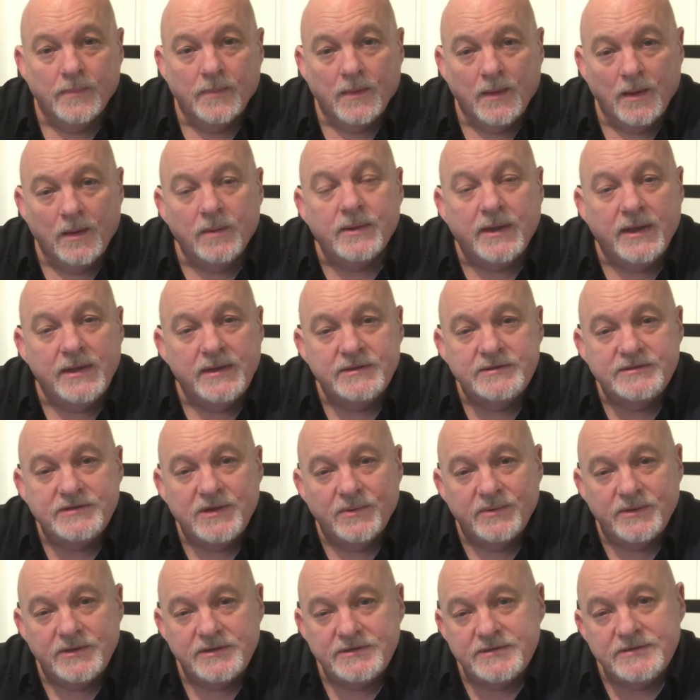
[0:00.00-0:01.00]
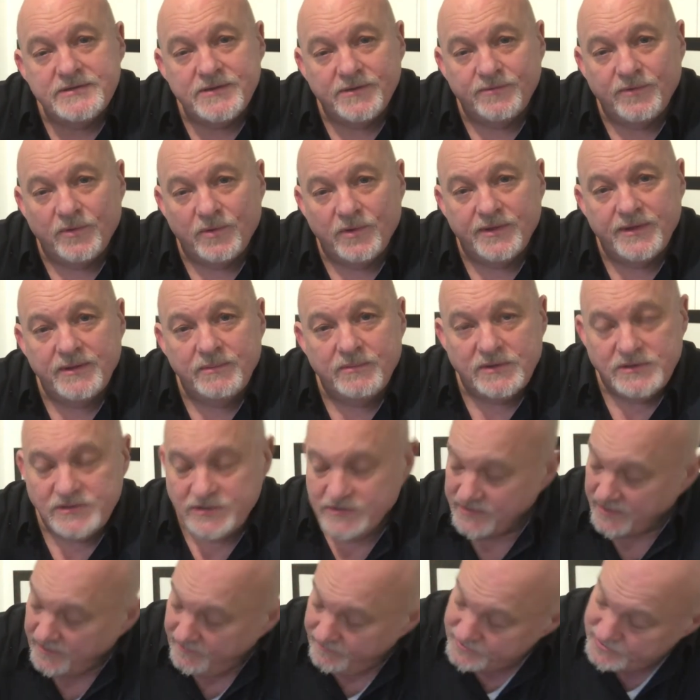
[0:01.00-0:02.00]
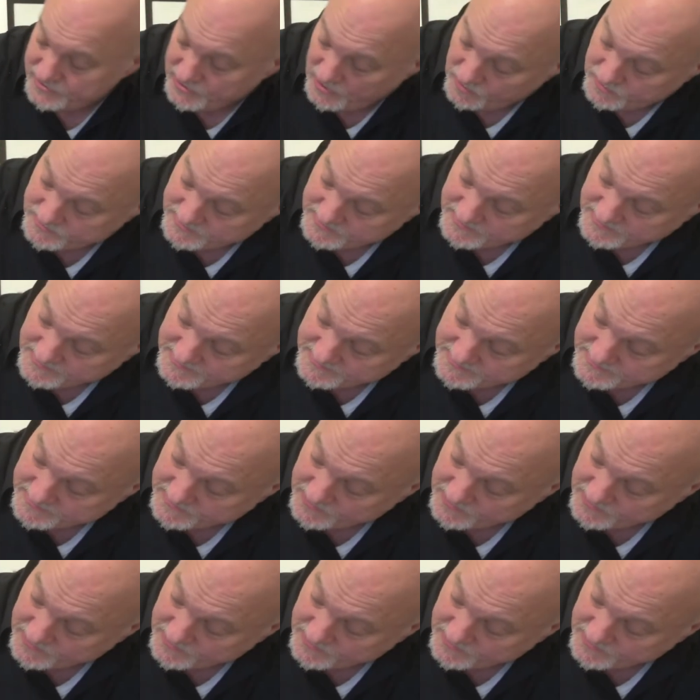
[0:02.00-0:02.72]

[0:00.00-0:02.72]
Okay, so this is the fourth image that I've chosen. This is